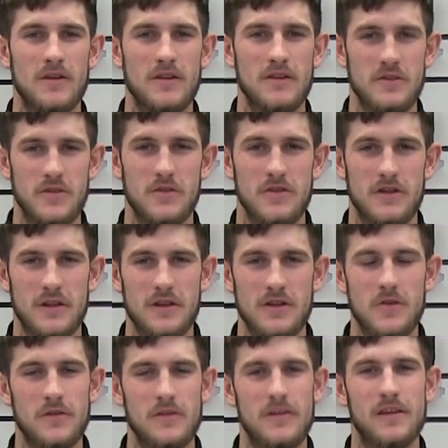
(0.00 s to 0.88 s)
you can
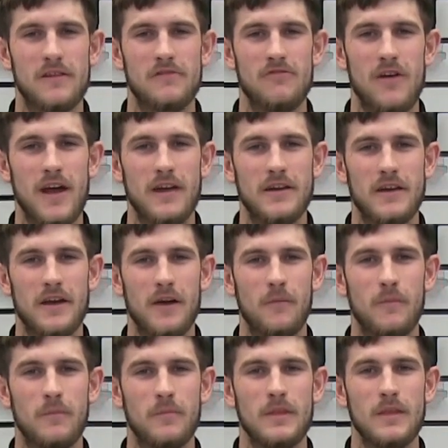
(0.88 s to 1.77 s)
use this
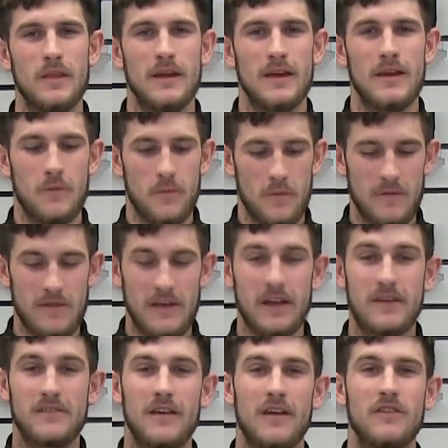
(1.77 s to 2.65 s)
radio. With the
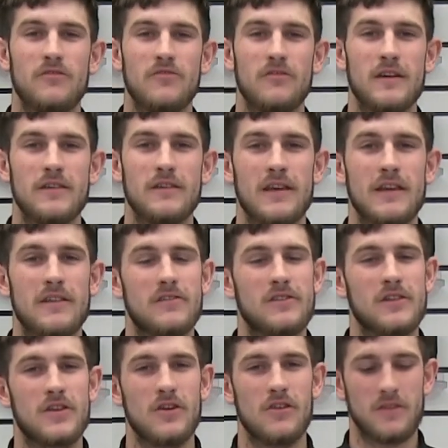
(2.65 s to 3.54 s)
accessories in
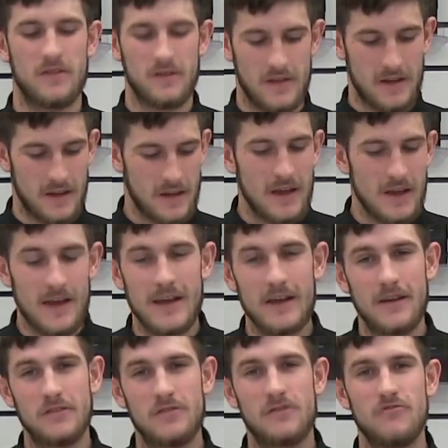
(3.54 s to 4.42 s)
security, it
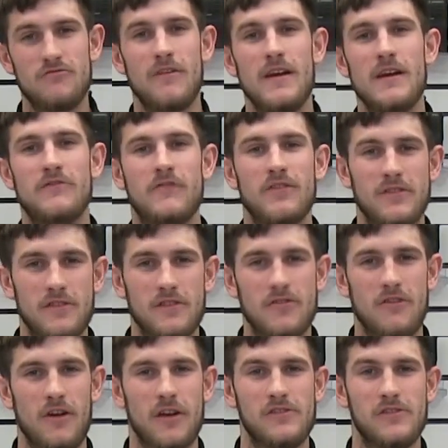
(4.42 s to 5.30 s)
is great for
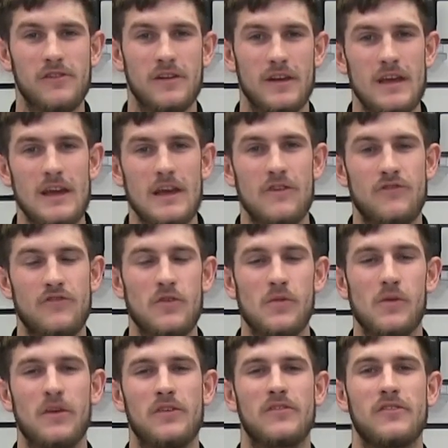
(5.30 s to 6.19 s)
discretion. If you
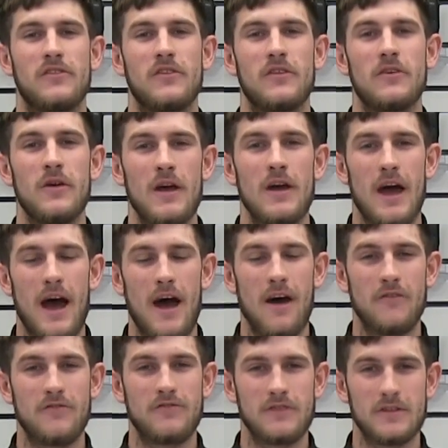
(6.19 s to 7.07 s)
wish to
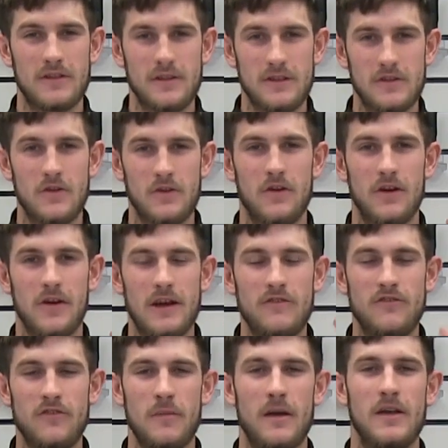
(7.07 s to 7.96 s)
have your
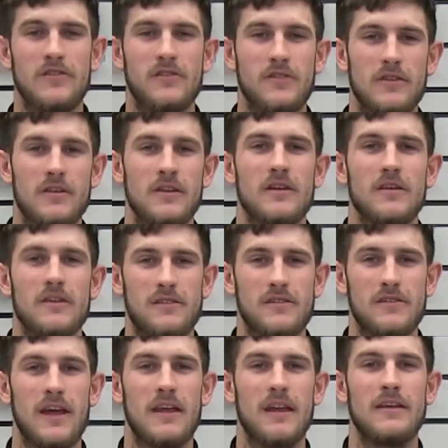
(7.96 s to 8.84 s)
information
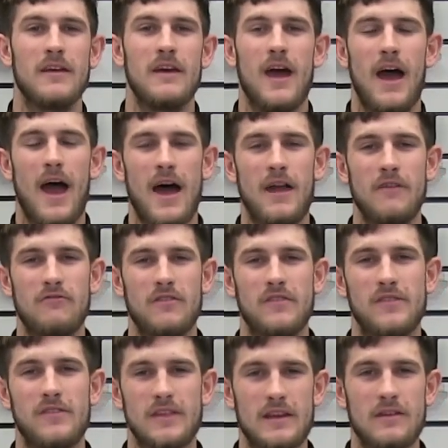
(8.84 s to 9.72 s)
sent and
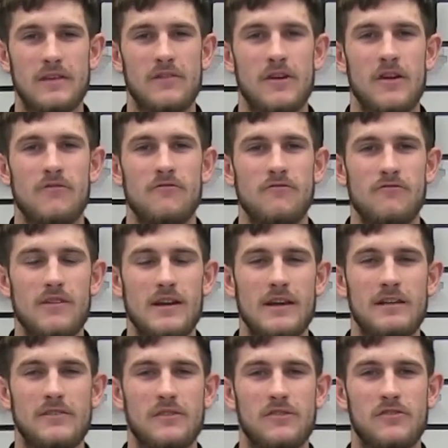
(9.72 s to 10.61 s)
received
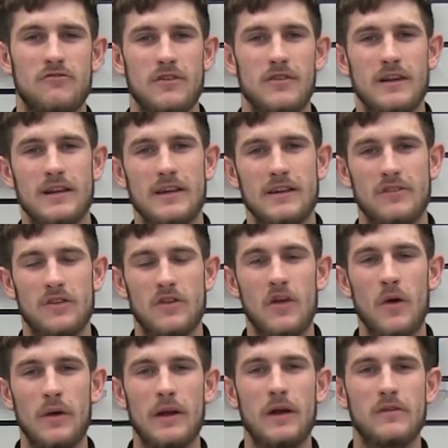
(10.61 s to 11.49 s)
really discreetly so
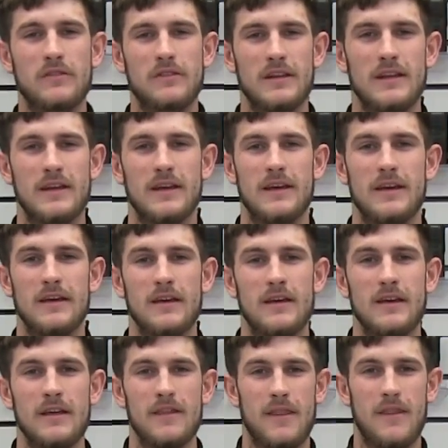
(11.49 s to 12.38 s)
no one else can hear
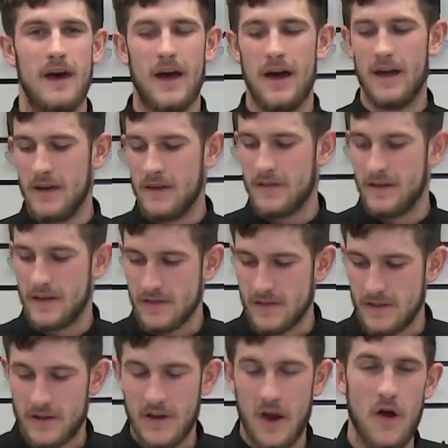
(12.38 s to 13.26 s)
that, then
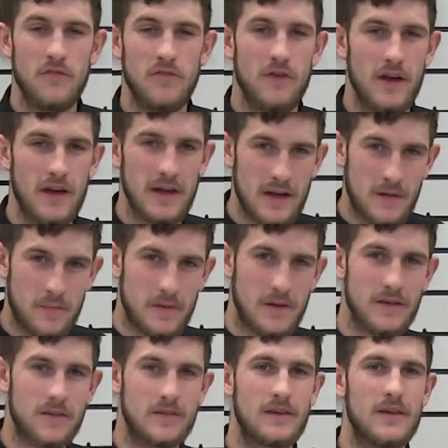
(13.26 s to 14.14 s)
the covert
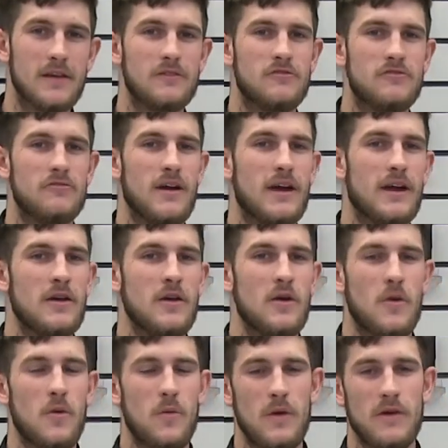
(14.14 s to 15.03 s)
earpiece is great
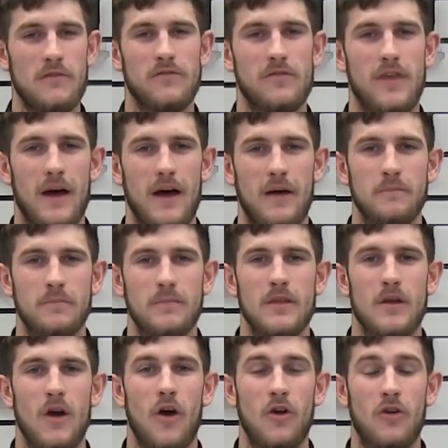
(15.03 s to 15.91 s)
with that.
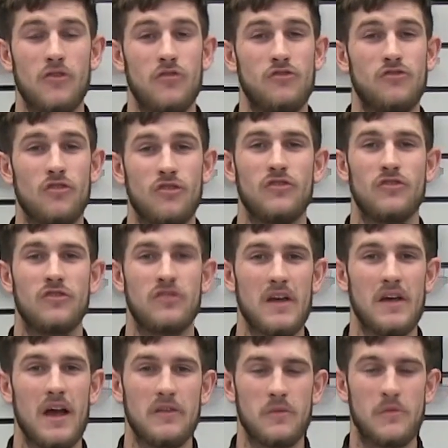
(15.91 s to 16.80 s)
On construction
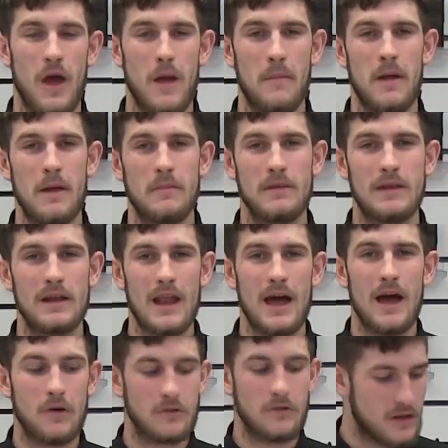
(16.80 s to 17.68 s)
sites where it may be
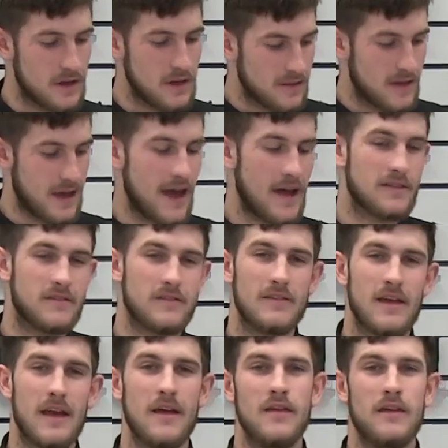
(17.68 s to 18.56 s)
loud,
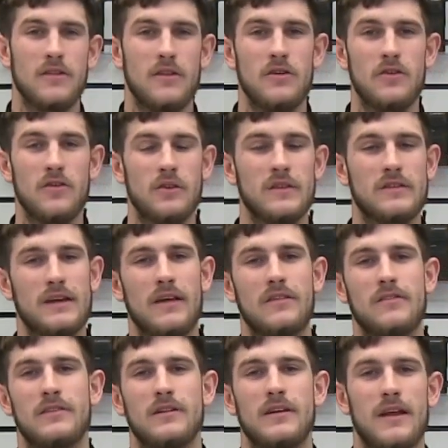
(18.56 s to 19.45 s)
the noise
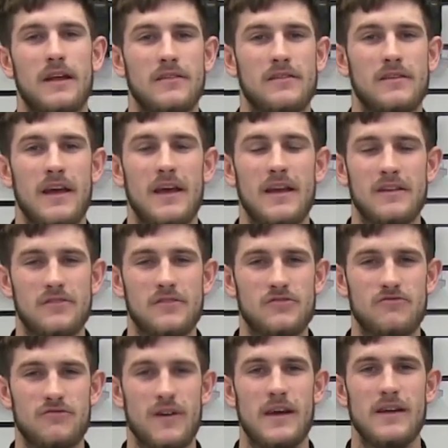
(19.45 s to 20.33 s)
cancelling headset is
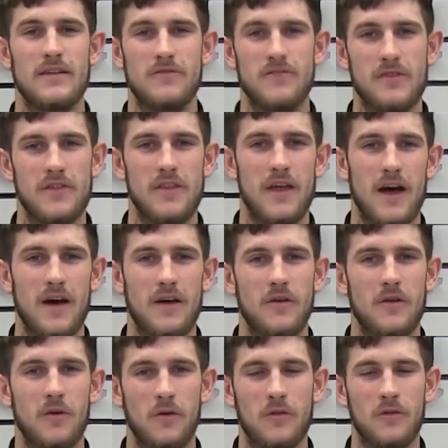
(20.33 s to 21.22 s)
great for that
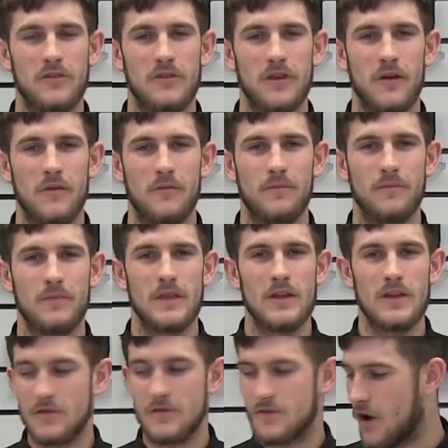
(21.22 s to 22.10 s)
also.
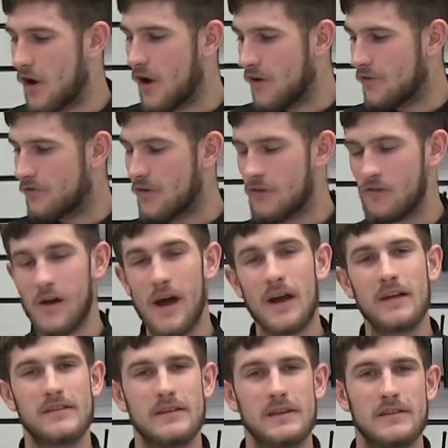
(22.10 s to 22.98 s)
You've got a
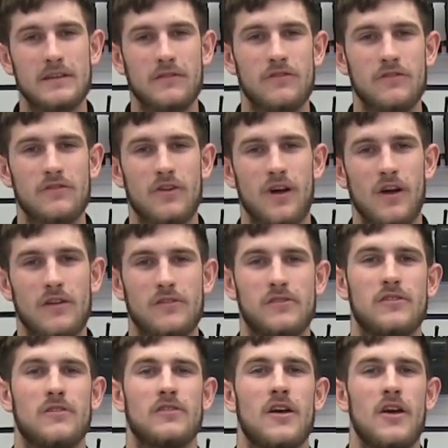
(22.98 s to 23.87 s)
variety of different
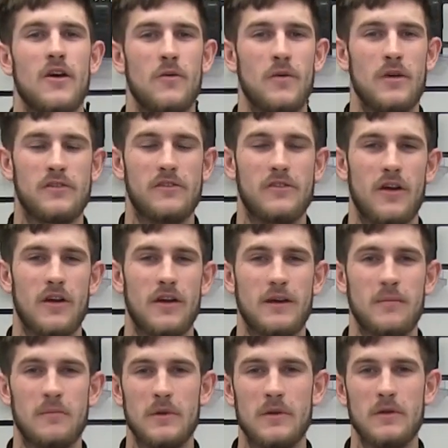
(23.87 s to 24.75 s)
chargers which
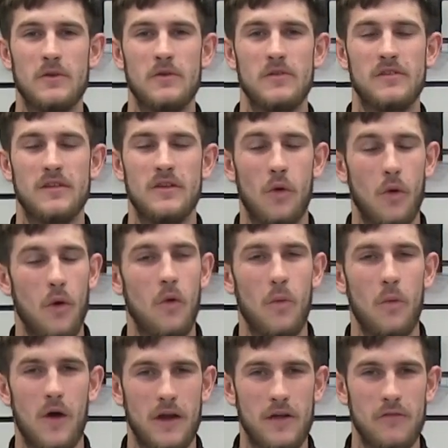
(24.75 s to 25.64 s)
can be used in all
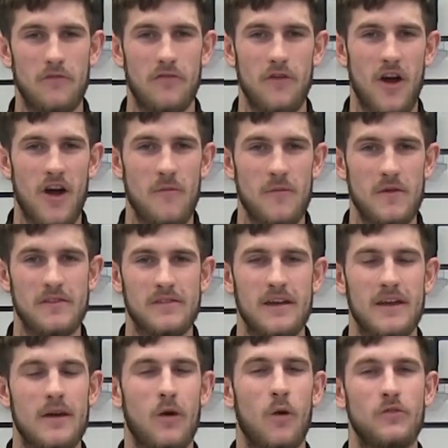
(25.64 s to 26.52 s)
work environments.
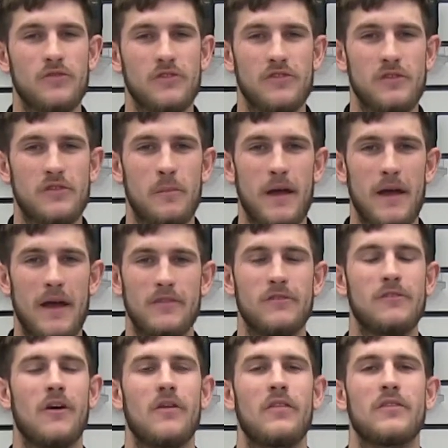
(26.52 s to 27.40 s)
It all just
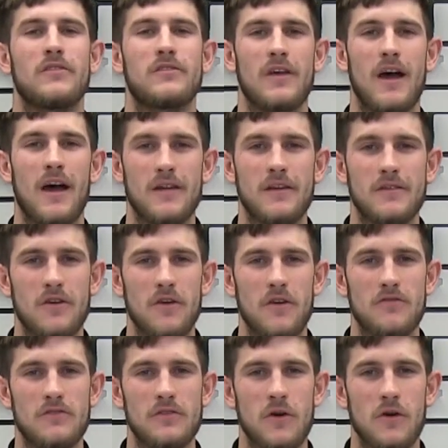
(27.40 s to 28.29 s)
depends on the size
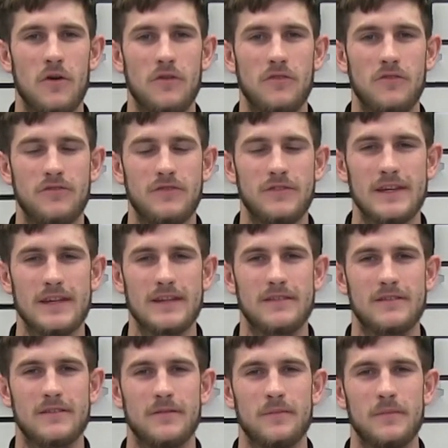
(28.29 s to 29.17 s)
of your
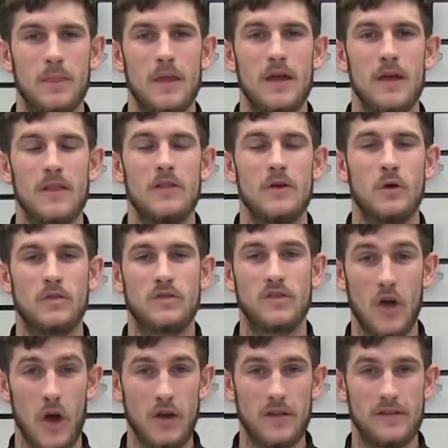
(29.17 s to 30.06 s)
fleet. The
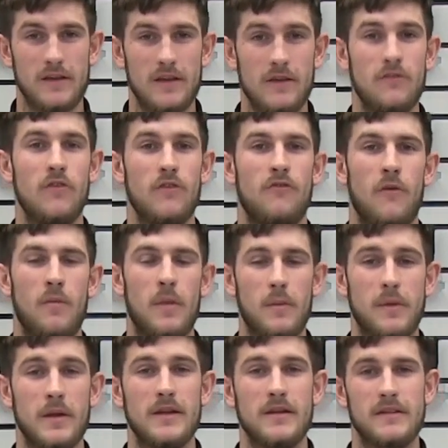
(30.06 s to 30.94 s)
alternative from the
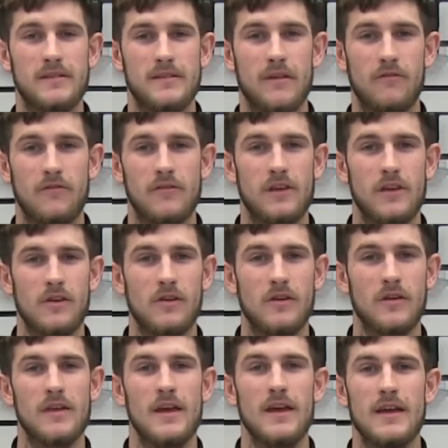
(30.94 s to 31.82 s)
PD7
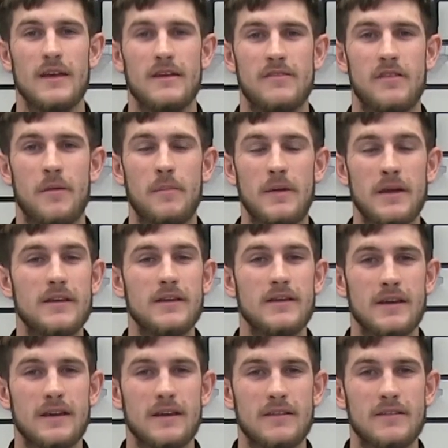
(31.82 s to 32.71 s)
series is the
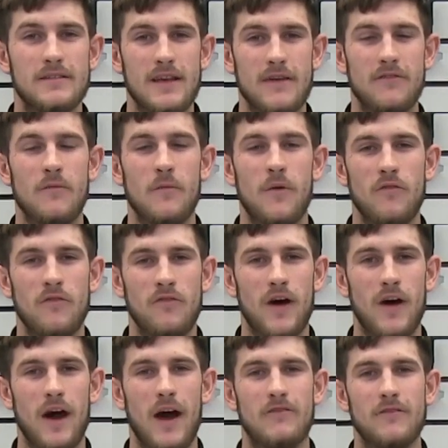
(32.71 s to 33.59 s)

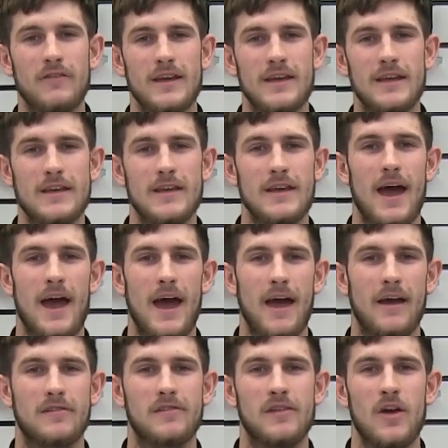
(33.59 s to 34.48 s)

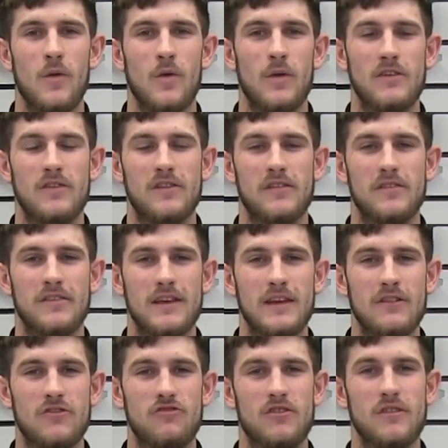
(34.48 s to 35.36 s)
PD715EX, which is the
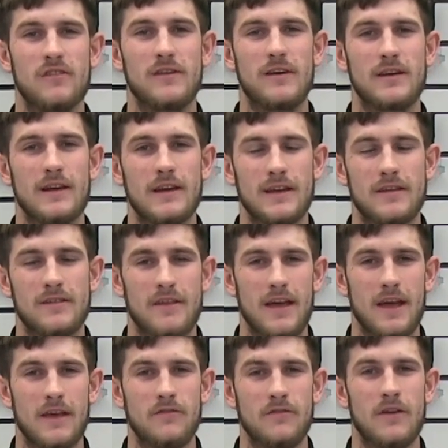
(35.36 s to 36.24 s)
intrinsically
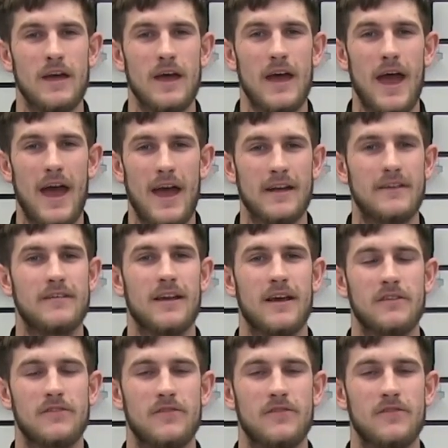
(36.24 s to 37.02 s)
safe ATEX